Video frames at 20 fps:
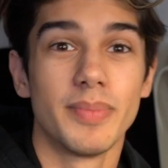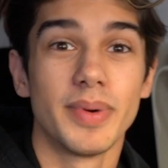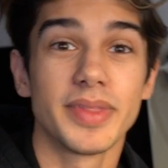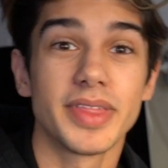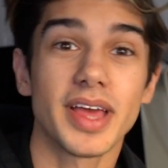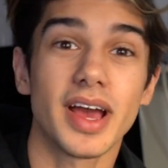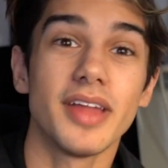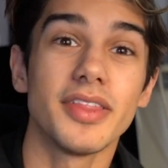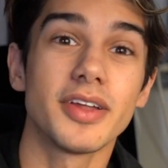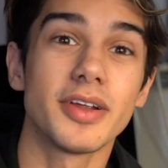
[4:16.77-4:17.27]
But
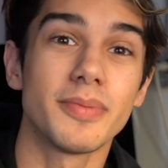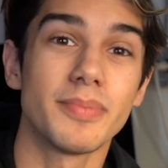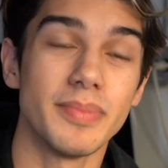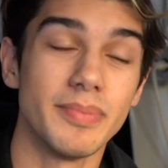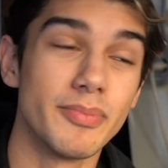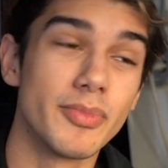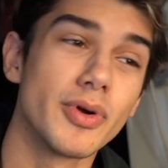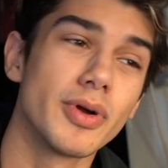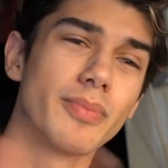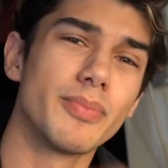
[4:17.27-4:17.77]
the other
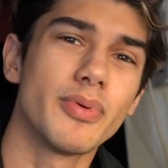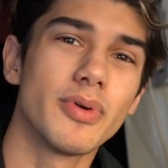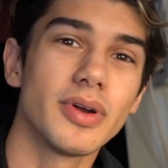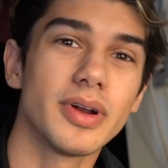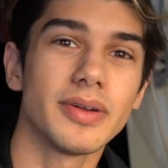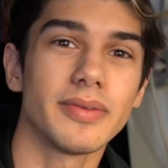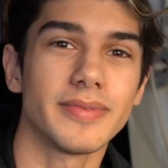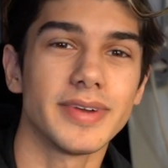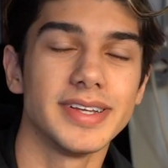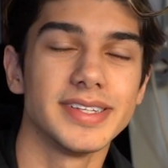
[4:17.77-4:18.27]
more
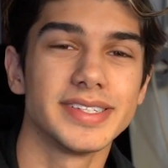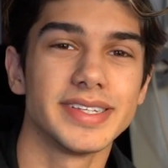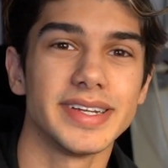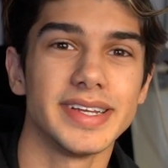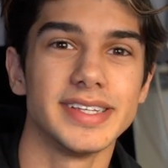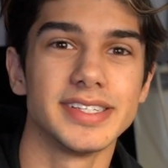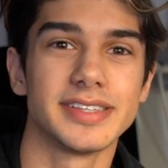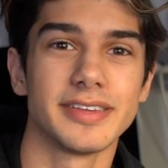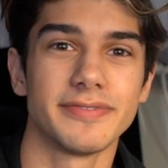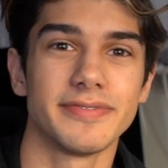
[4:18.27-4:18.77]
important reason
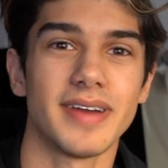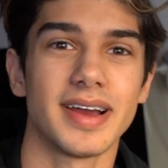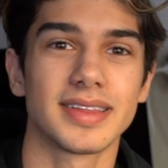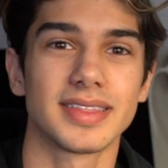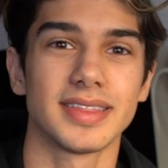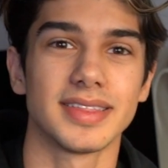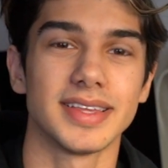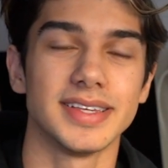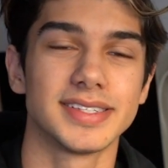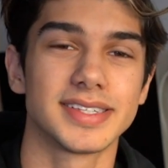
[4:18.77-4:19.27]
is the
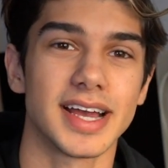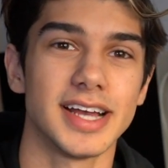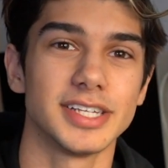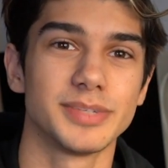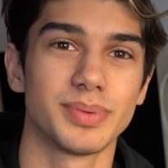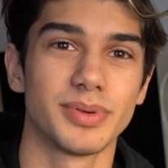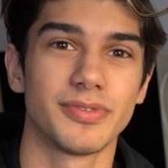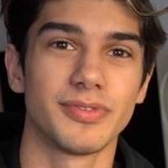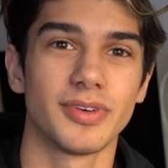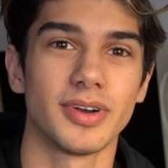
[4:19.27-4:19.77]
fact that these guys
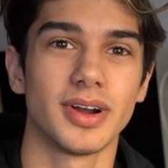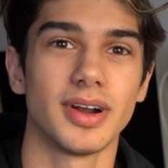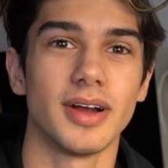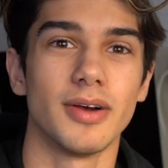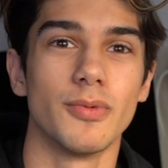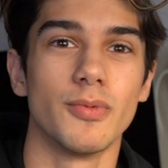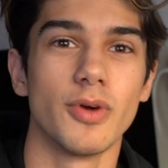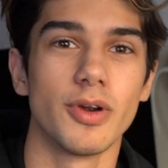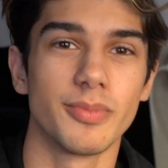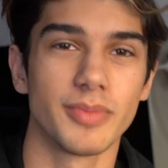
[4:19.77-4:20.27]
prefer
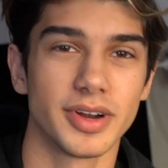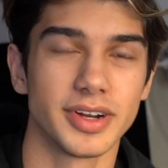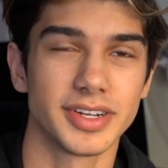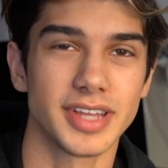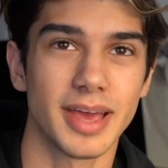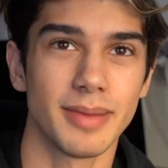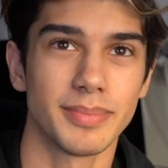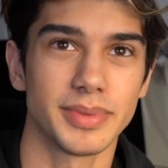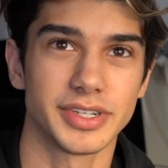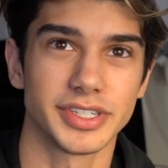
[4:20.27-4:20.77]
a warmer
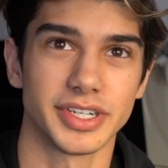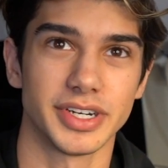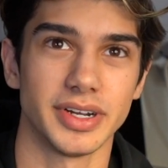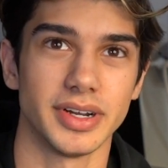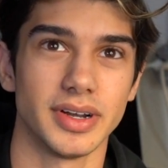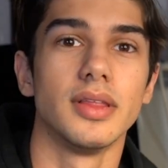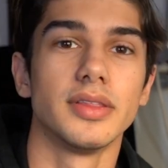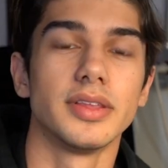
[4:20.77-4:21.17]
temperature.